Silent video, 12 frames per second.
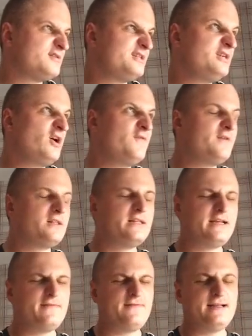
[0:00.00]
in
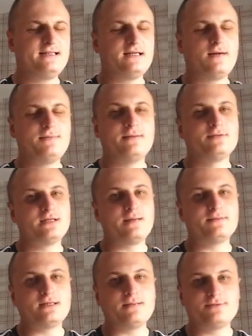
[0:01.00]
the FA Cup. Yeah,
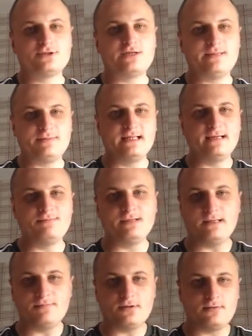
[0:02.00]
I'm scraping here,
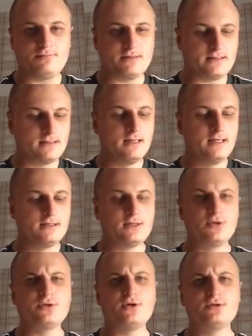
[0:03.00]
people. But
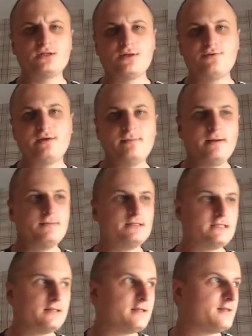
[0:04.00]
those are the three
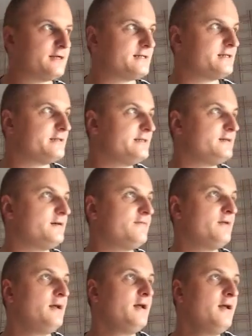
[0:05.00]
memories that I can think
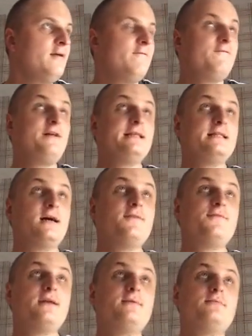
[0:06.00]
of. Funnily
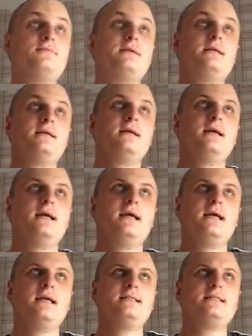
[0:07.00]
enough, is
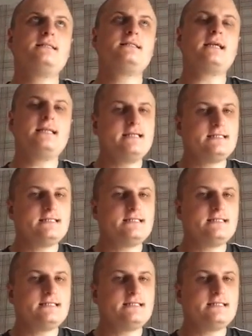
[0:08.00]
it